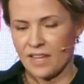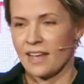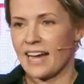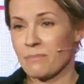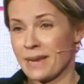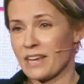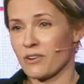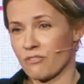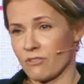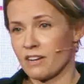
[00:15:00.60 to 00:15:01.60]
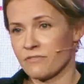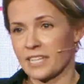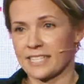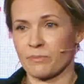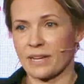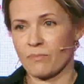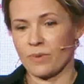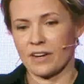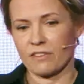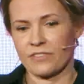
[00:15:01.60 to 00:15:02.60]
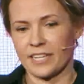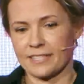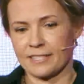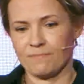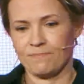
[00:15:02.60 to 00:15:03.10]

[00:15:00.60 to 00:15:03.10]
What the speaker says: And being on draft is a big part of that.